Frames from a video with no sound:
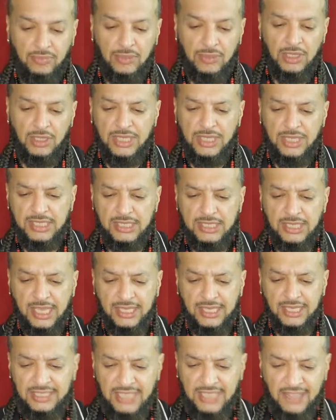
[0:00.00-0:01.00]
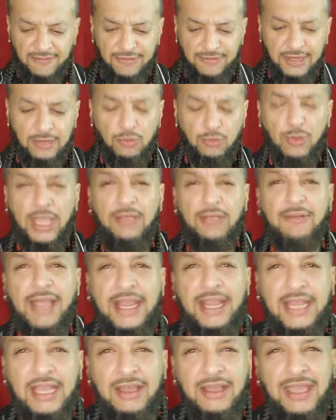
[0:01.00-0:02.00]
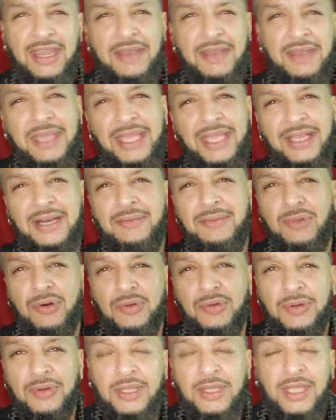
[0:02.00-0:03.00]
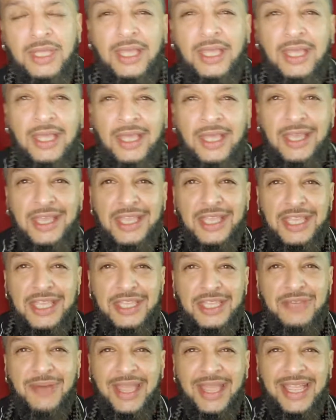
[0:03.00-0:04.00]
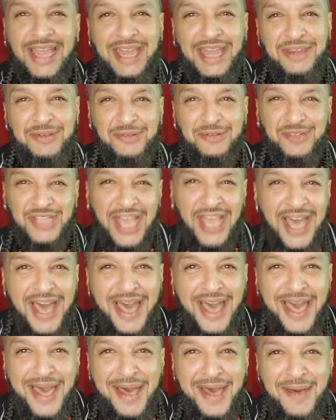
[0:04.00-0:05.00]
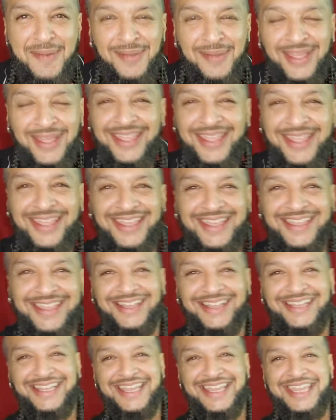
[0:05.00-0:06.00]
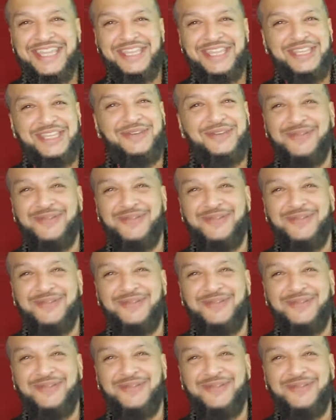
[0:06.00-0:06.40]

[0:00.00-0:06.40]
this is a definite way right now. And I mean, come on. You ain't got no job. You